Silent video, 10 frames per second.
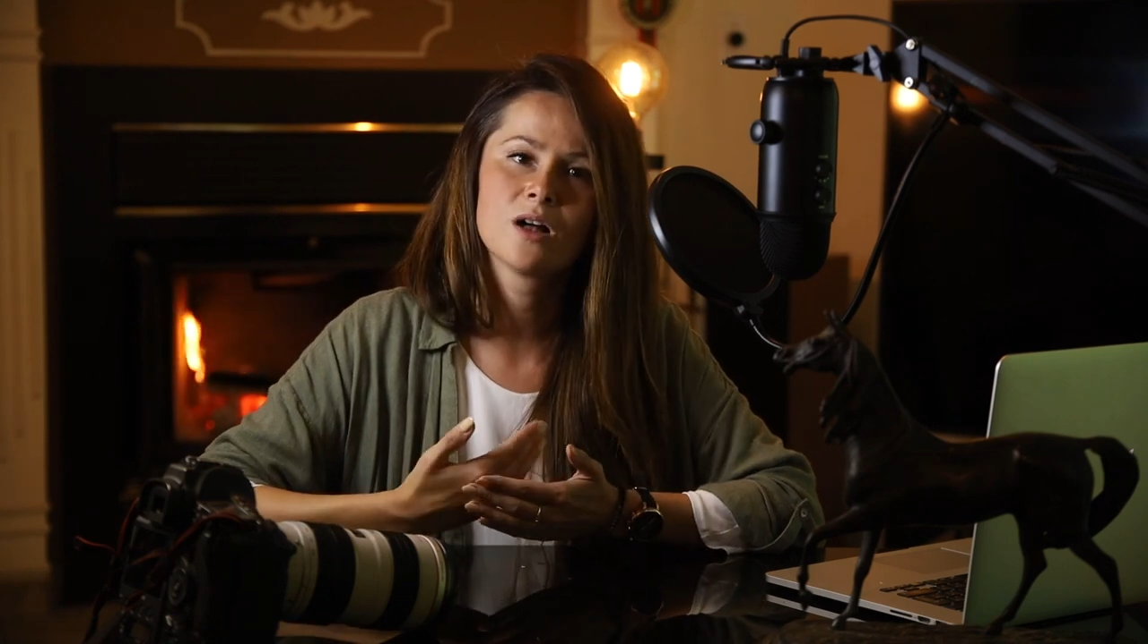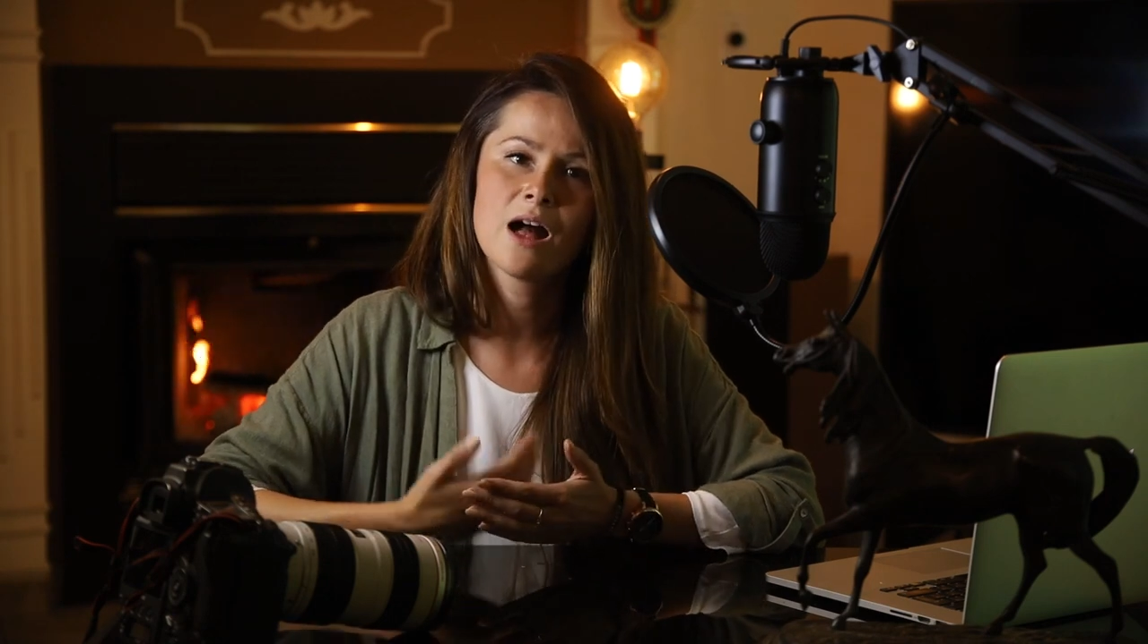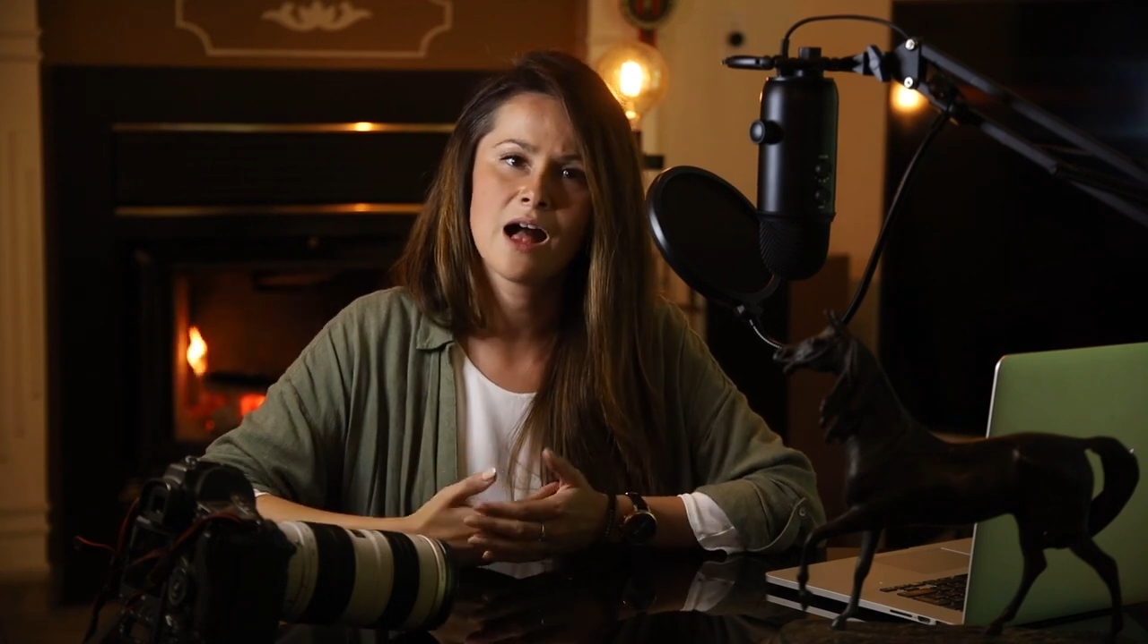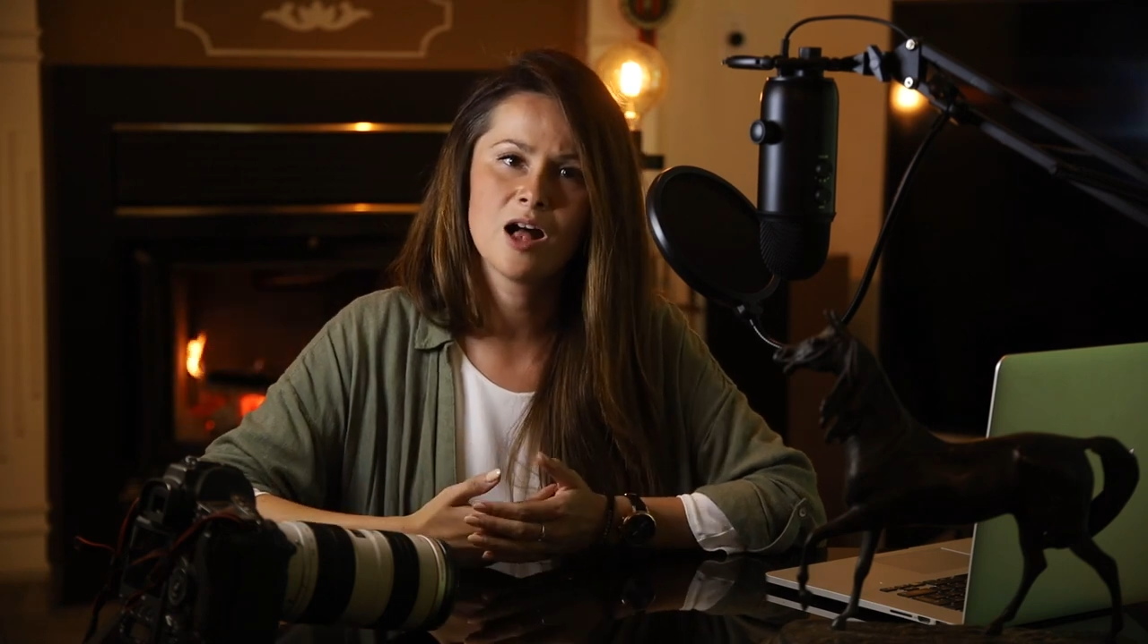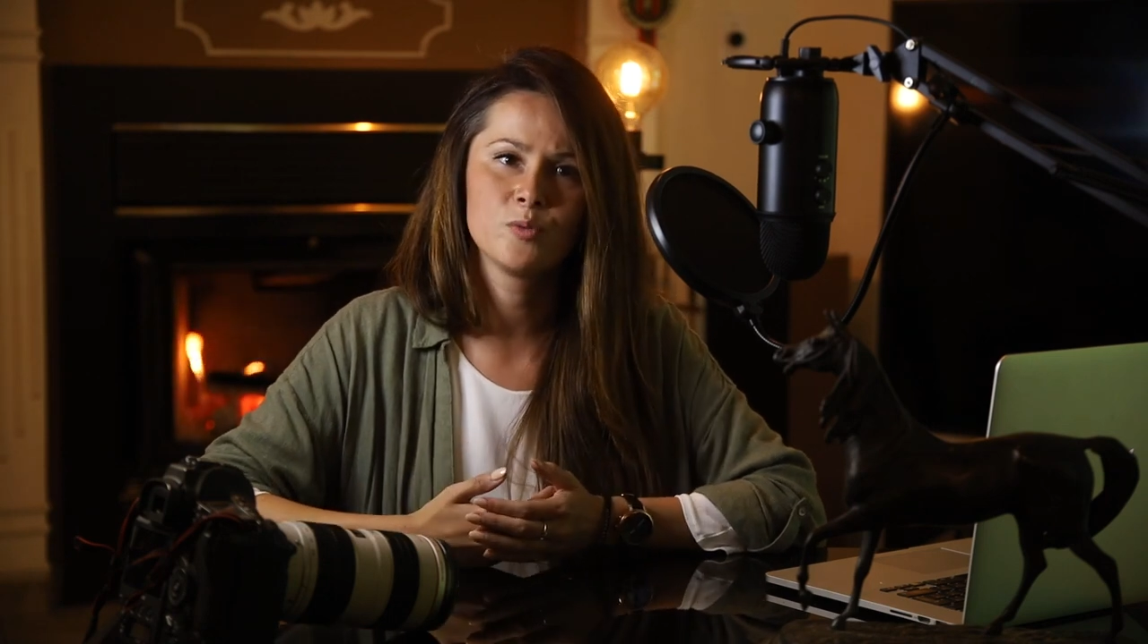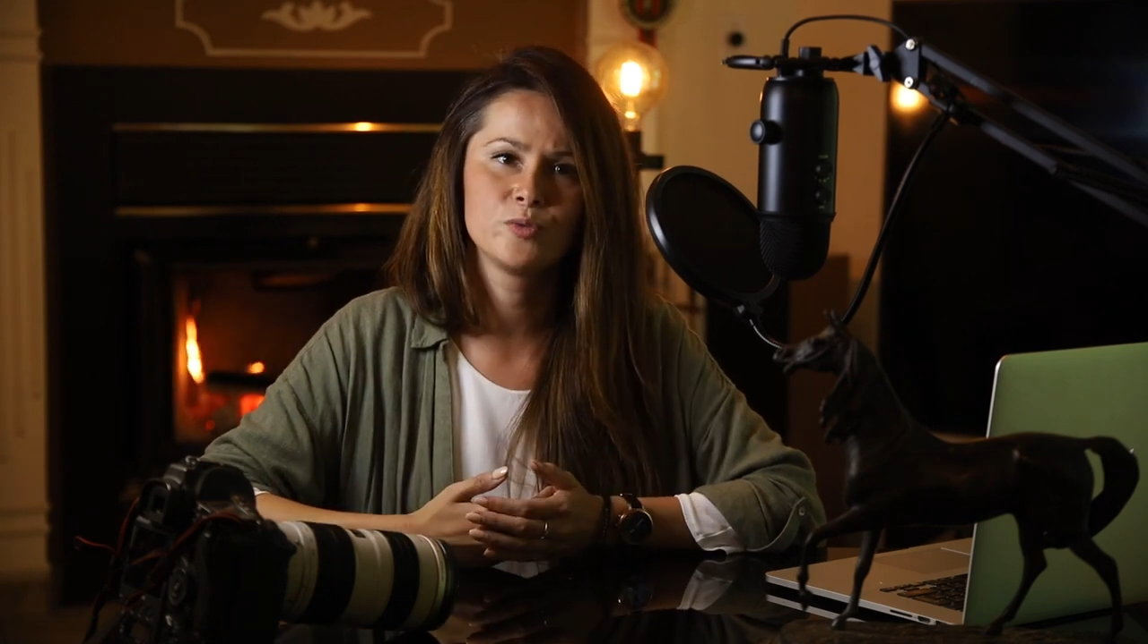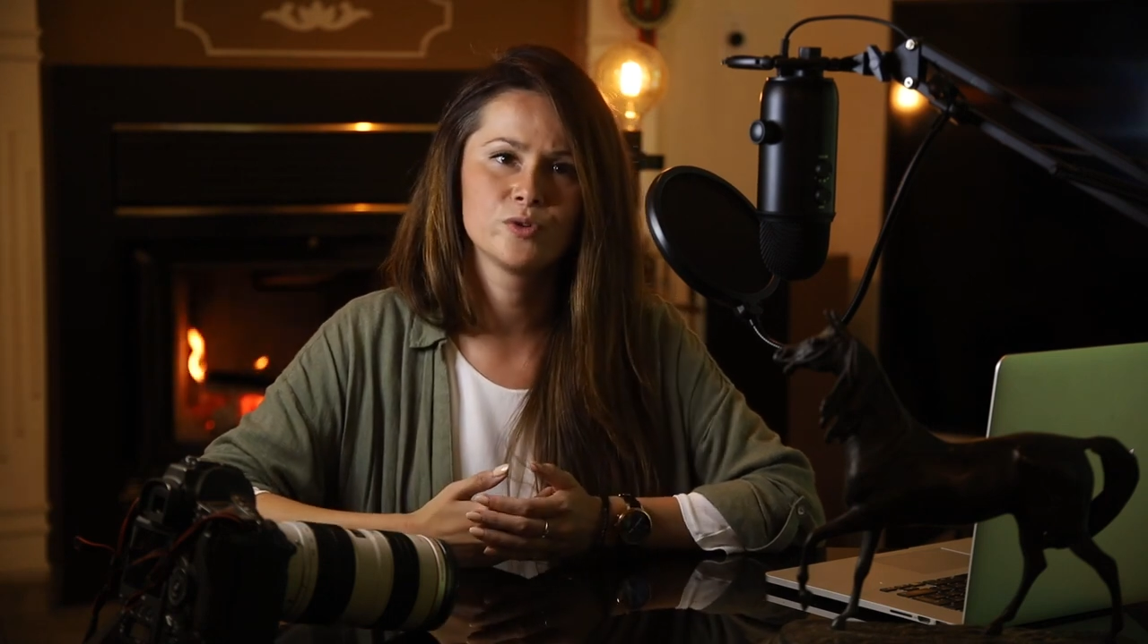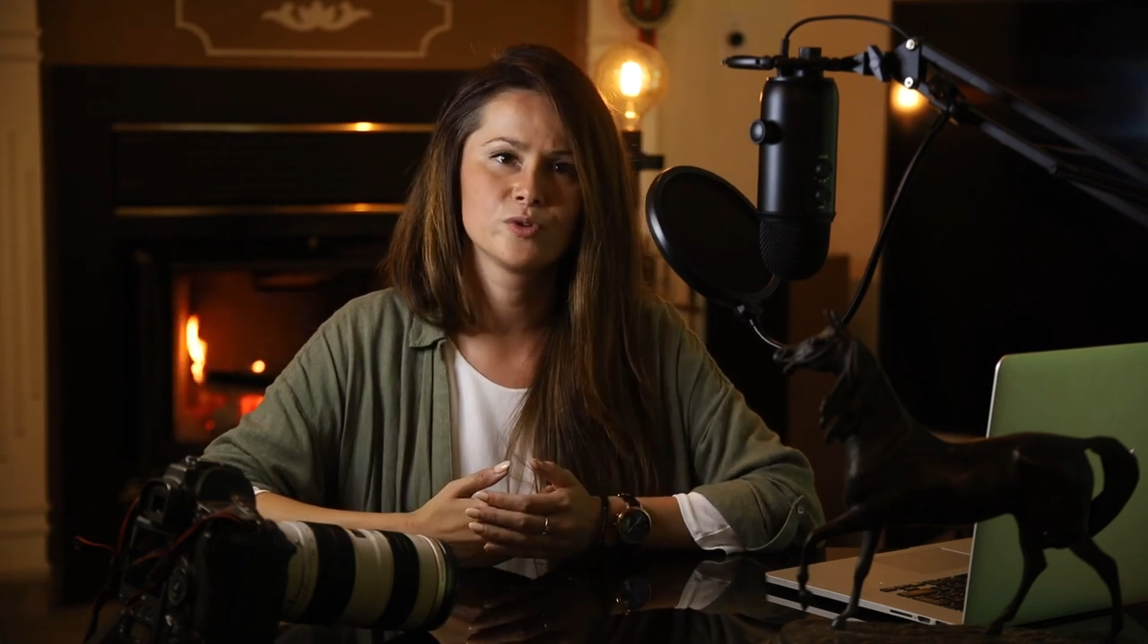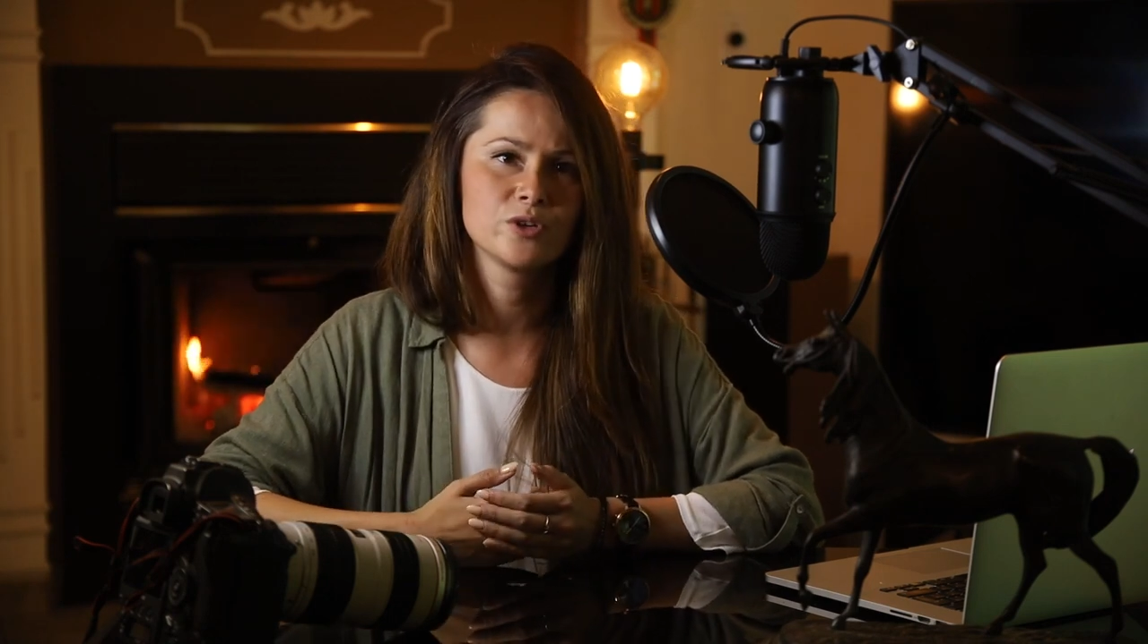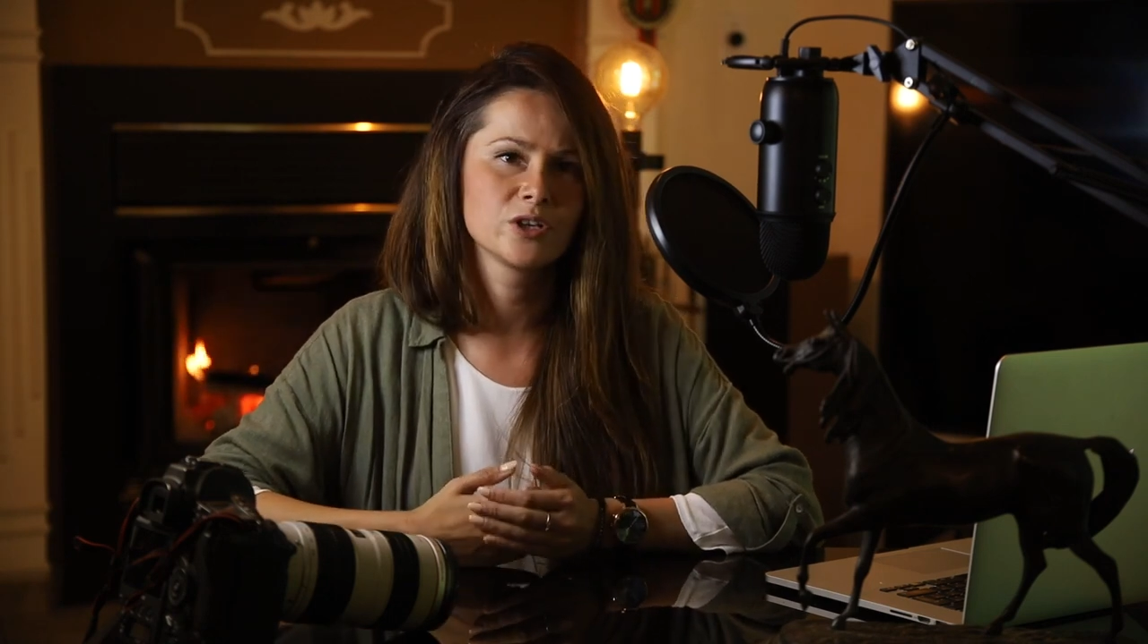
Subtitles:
help you